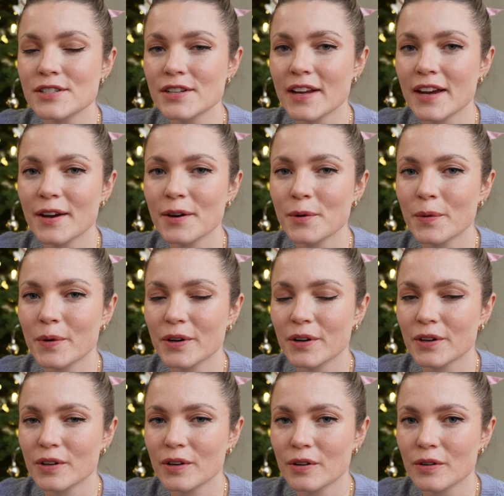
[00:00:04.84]
Today we're going
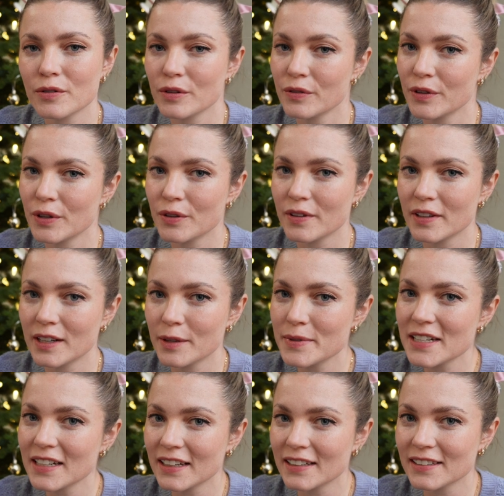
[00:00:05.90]
to review the
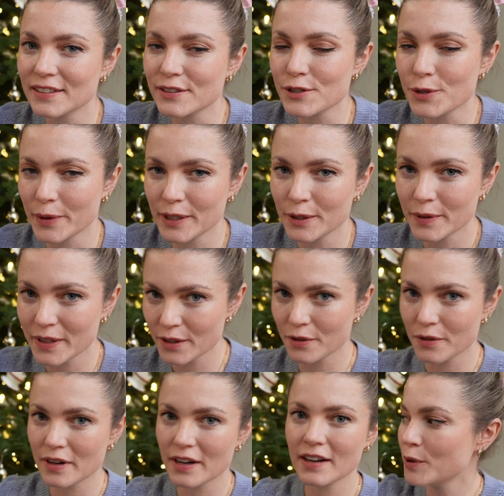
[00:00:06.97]
Liberty London
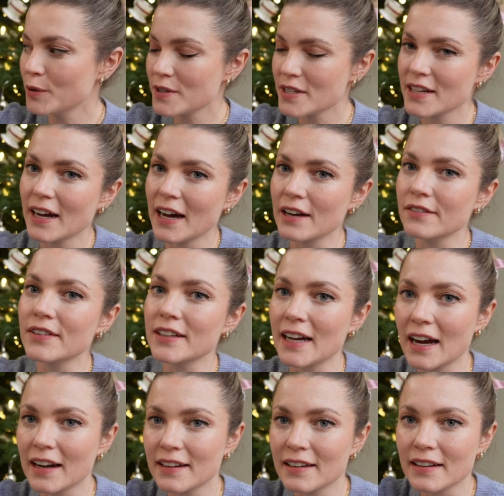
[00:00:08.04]
2023 beauty advent
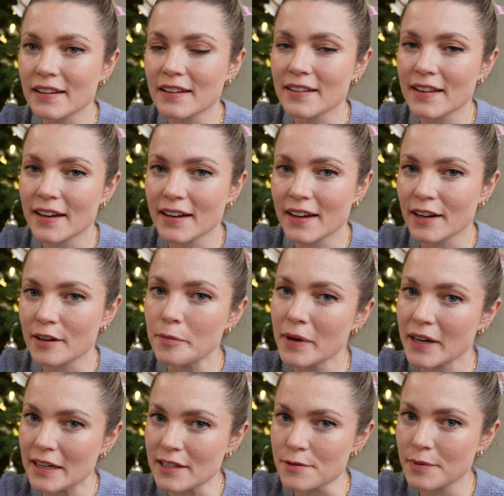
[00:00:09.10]
calendar that Ed, my
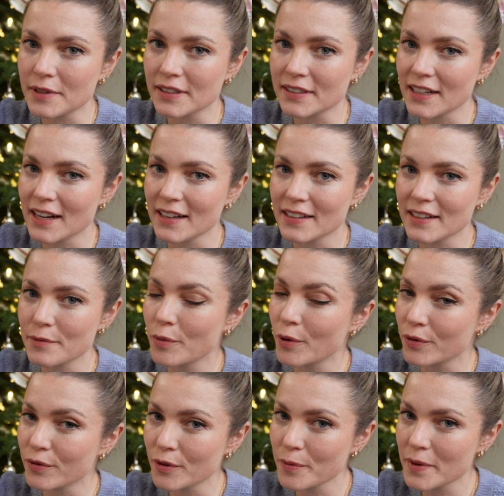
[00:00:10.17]
husband, kindly
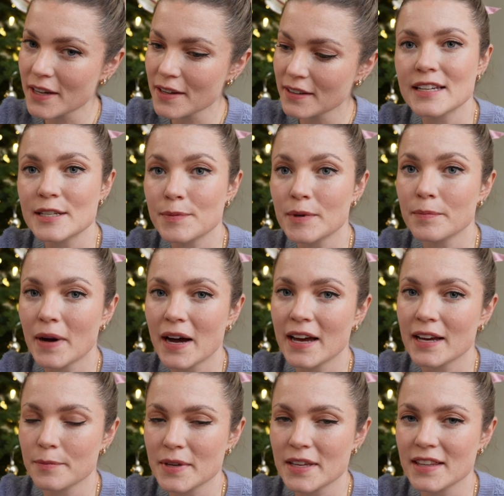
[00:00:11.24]
bought for me. He's been
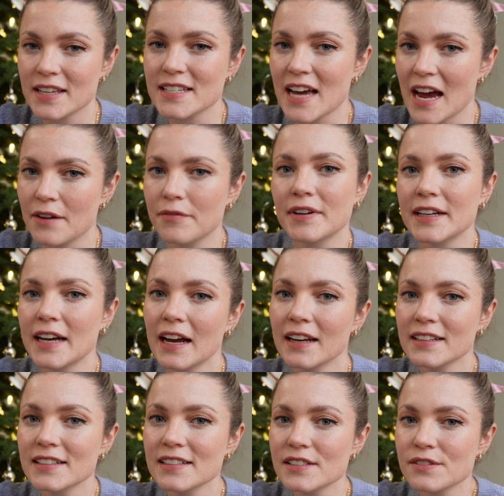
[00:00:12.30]
buying me these advent
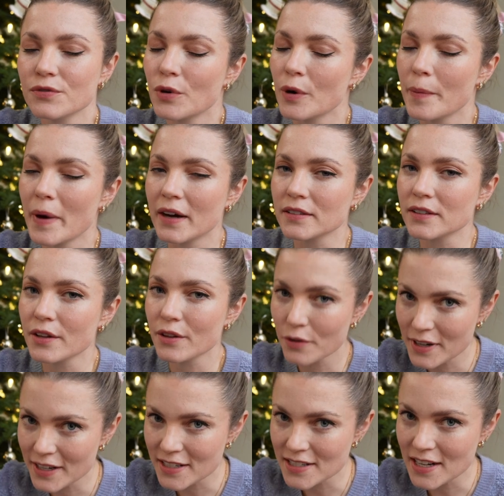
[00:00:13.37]
calendars for about
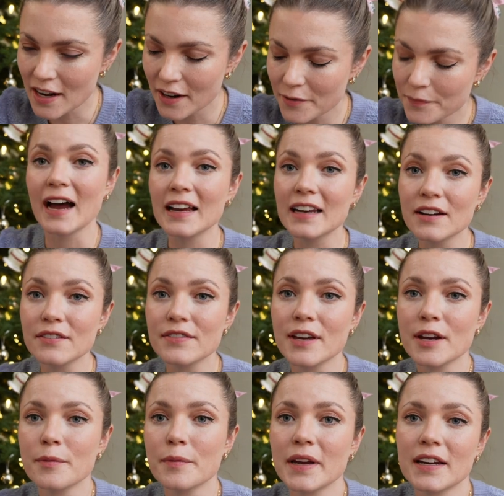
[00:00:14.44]
3 years now. I love
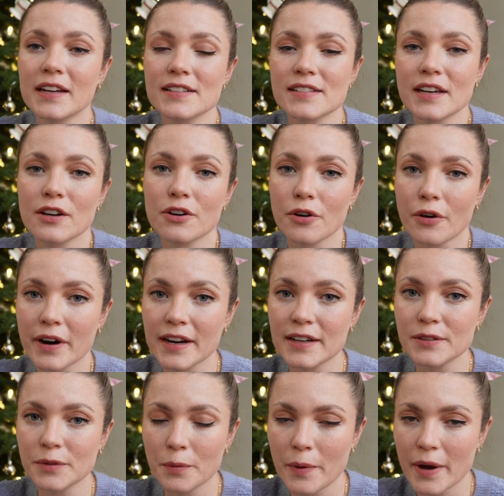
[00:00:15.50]
them. It is a
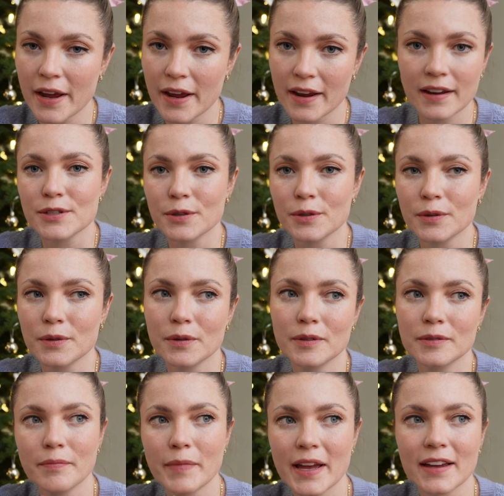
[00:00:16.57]
great way to
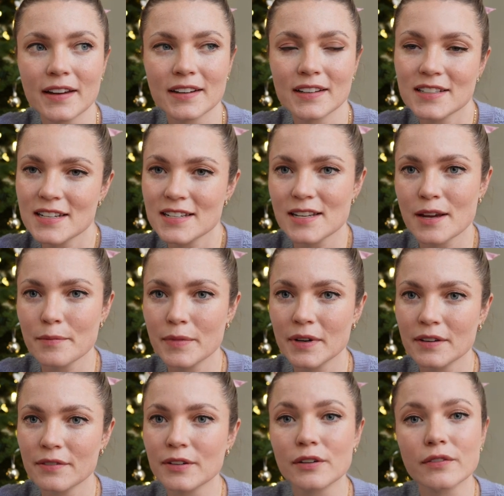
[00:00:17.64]
make December
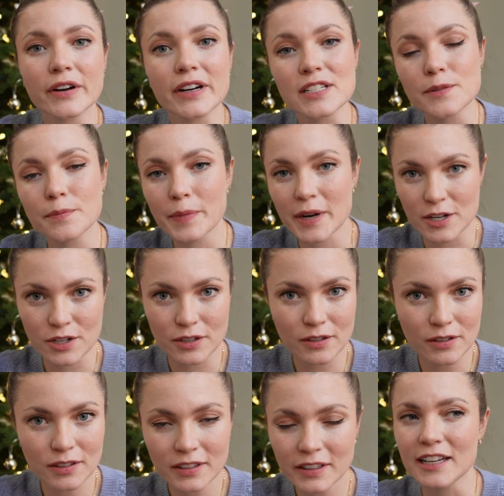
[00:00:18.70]
feel very
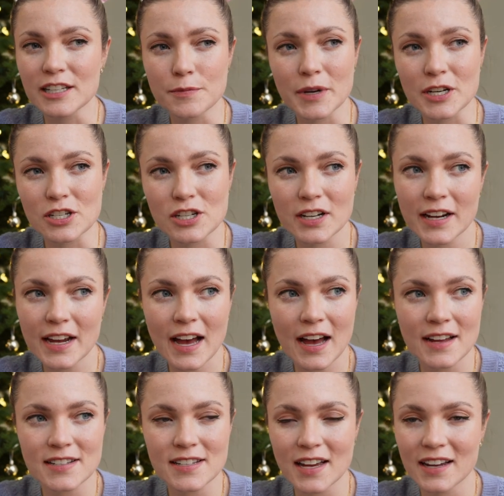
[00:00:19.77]
special, especially
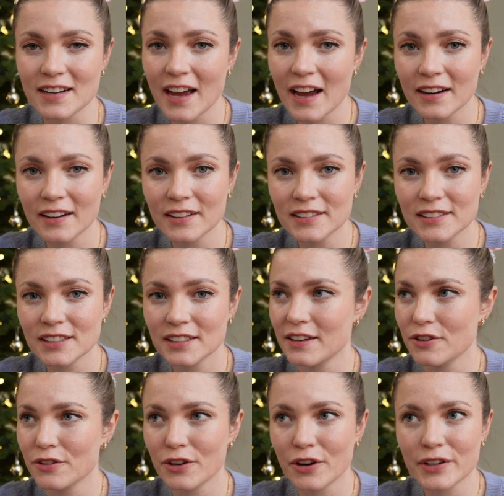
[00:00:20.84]
as an adult.
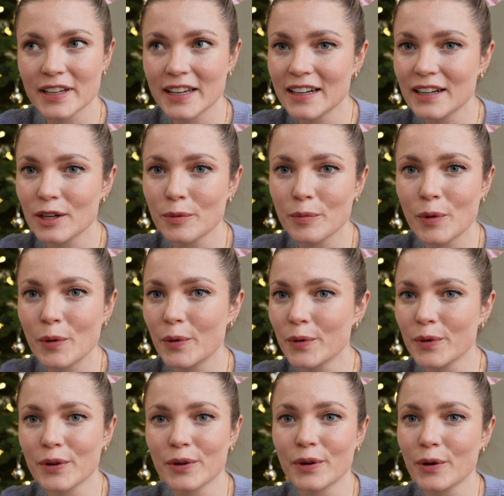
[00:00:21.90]
You're not a kid anymore.
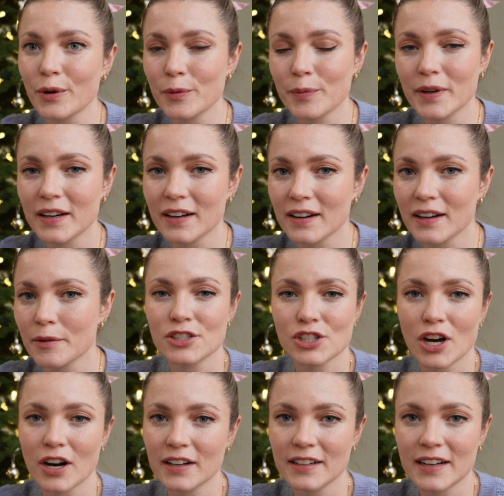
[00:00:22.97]
You're not opening up
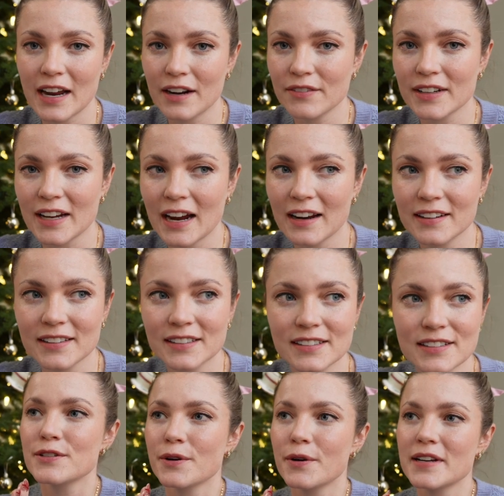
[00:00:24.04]
chocolate advent calendars.
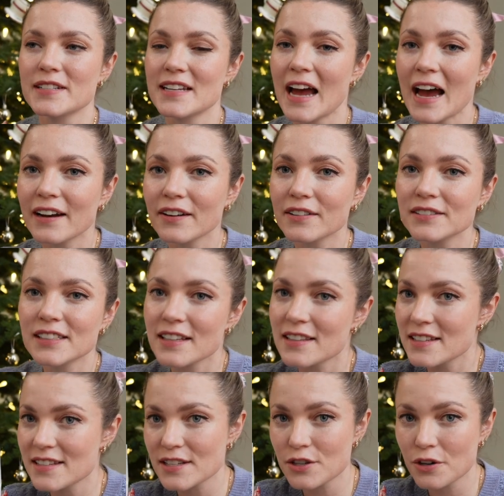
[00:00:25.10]
So as an adult,
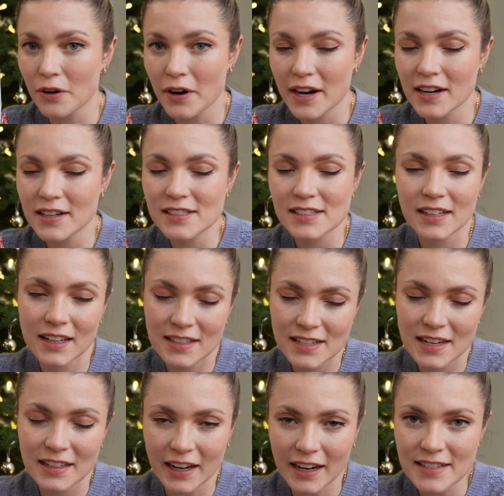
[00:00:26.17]
this is great. It's
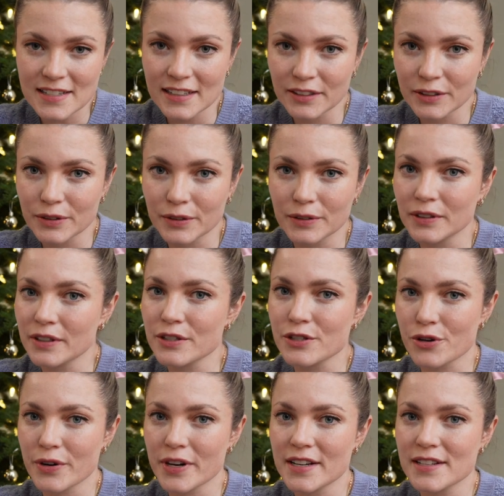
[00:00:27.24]
a nice little
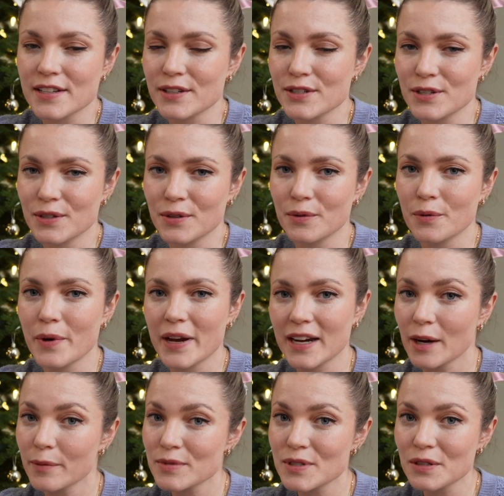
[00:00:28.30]
treat to wake
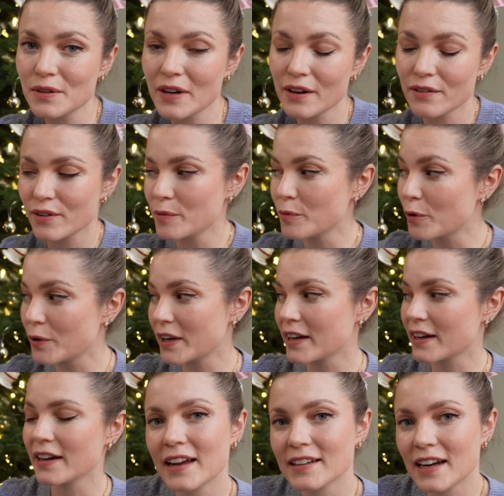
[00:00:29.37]
up to every
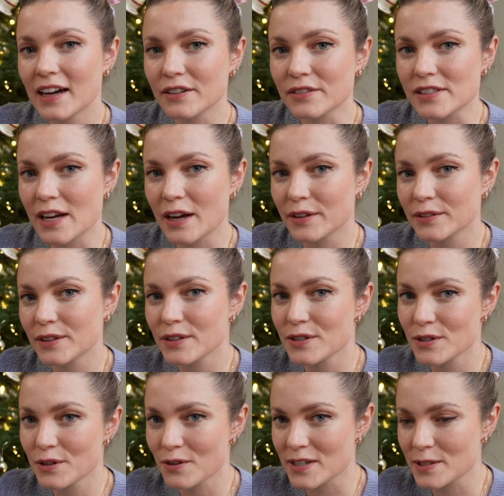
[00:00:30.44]
morning and count down
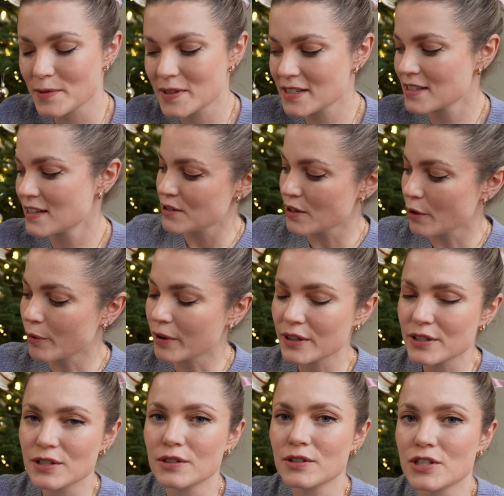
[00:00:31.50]
to Christmas. So I wanted
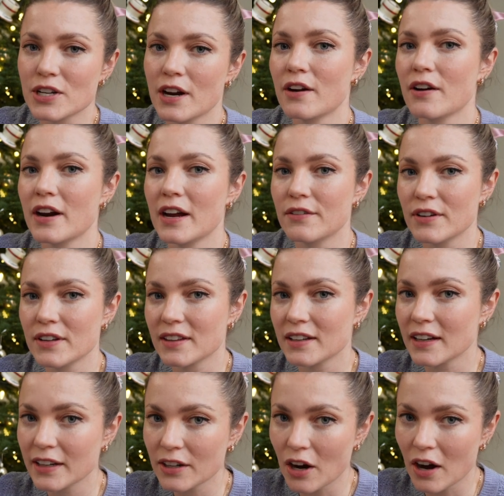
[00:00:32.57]
to share everything
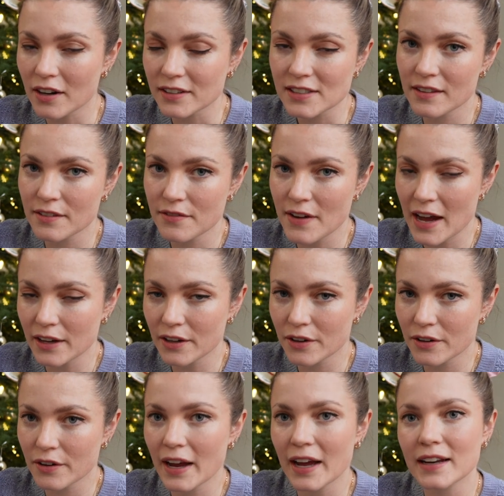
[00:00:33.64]
I got, the
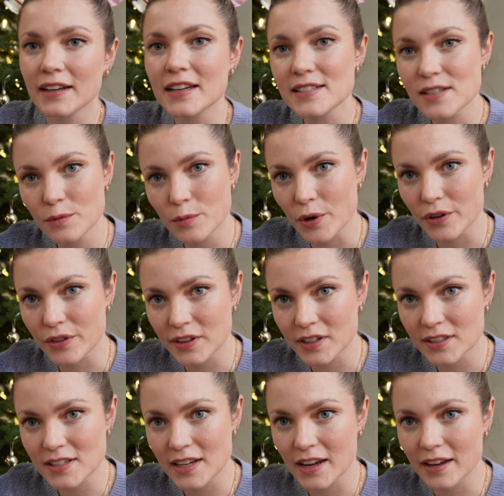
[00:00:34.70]
value, and is it worth
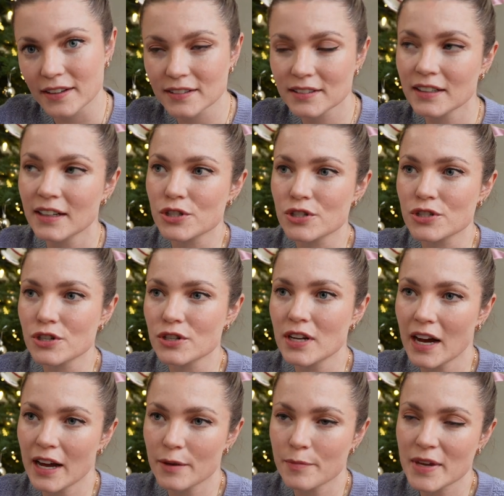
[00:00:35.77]
it? And should
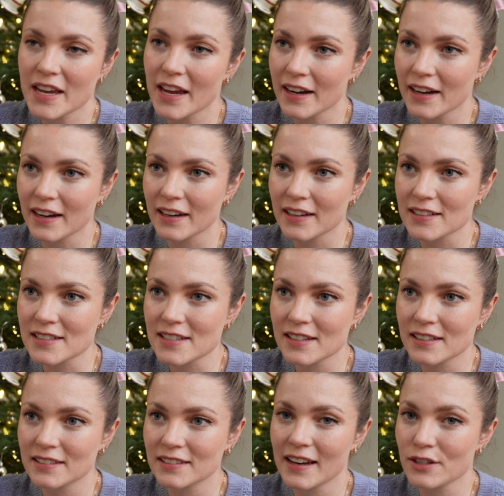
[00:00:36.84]
I be getting it
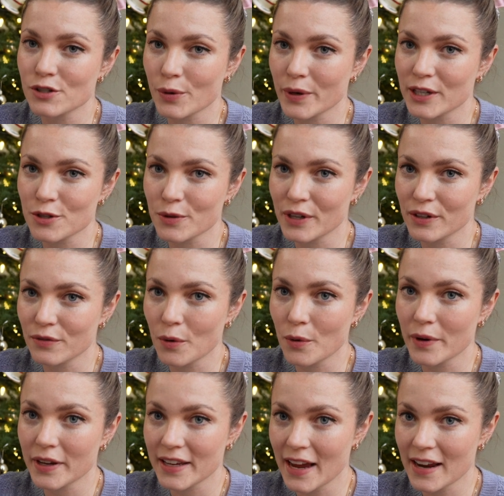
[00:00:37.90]
in
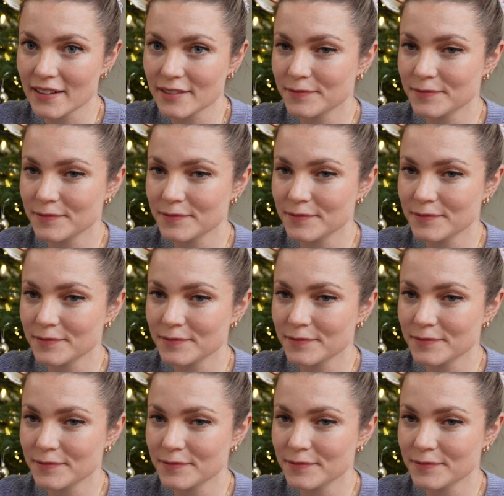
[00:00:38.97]
2024 again?